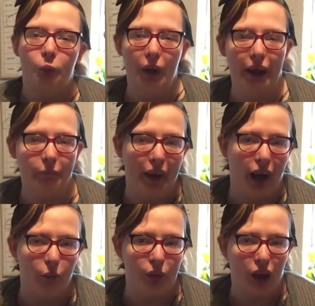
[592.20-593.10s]
pick me
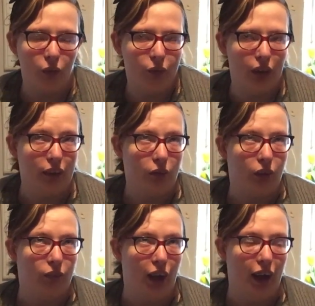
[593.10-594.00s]
up something
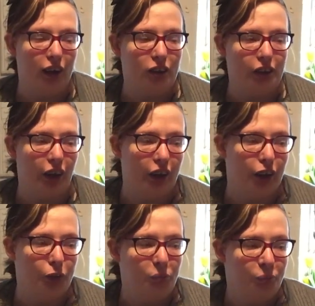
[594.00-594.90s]
from there.
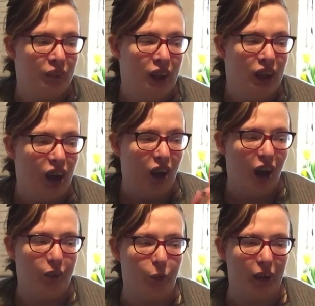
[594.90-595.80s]
So
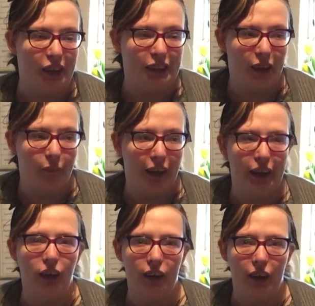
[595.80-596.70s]
if you want to see what
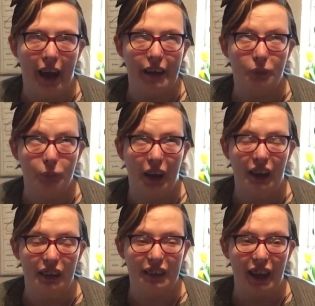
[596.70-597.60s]
he gets
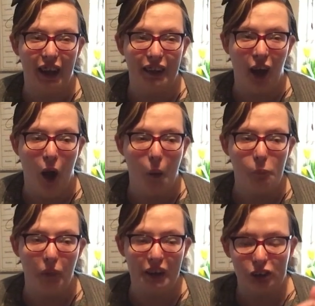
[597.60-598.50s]
me, then
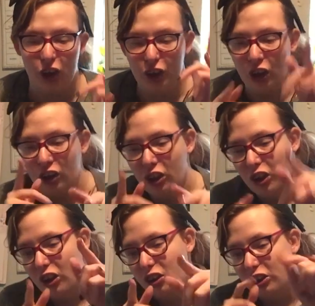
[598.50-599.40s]
make sure
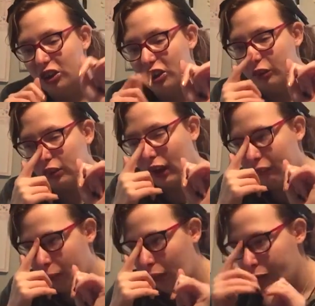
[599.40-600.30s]
you
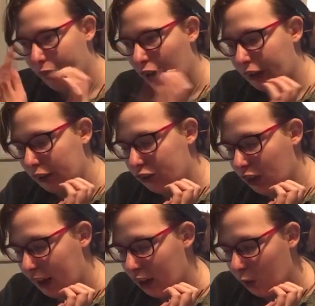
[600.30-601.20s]
subscribe to my blogging
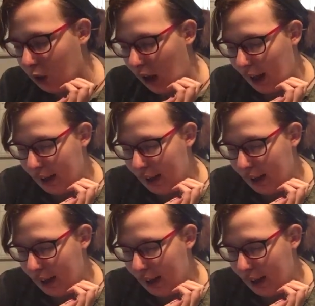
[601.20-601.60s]
channel.